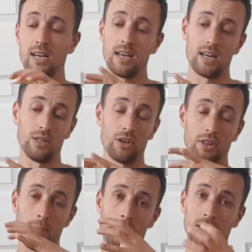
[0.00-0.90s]
And a lot of the
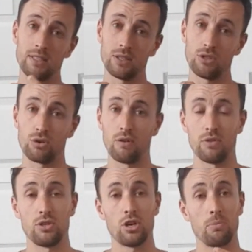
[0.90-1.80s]
musculature over
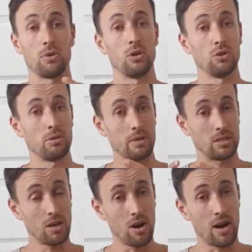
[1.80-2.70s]
the top can also be
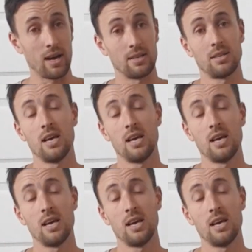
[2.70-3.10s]
tight,